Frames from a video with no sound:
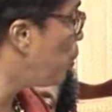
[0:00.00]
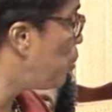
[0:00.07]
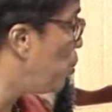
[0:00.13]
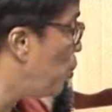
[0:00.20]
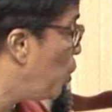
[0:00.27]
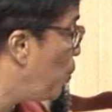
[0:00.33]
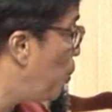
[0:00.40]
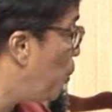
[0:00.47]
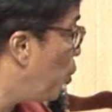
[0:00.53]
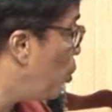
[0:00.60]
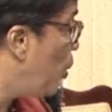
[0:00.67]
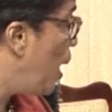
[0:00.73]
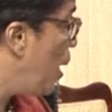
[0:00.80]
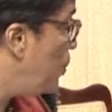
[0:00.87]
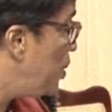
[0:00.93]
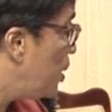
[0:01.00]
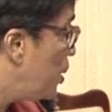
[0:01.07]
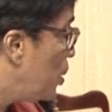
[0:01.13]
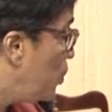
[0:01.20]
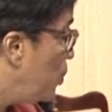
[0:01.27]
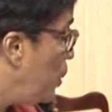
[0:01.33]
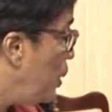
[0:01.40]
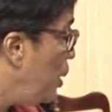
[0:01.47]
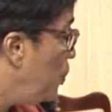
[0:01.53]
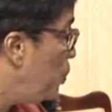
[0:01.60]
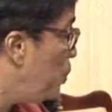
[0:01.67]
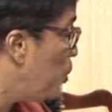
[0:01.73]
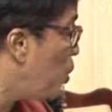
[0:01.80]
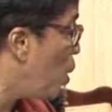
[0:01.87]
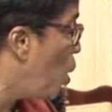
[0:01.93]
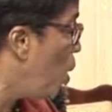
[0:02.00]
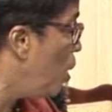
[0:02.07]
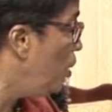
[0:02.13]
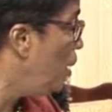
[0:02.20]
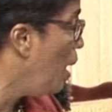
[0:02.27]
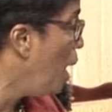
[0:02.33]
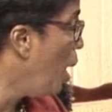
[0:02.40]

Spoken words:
to the programs that are being put on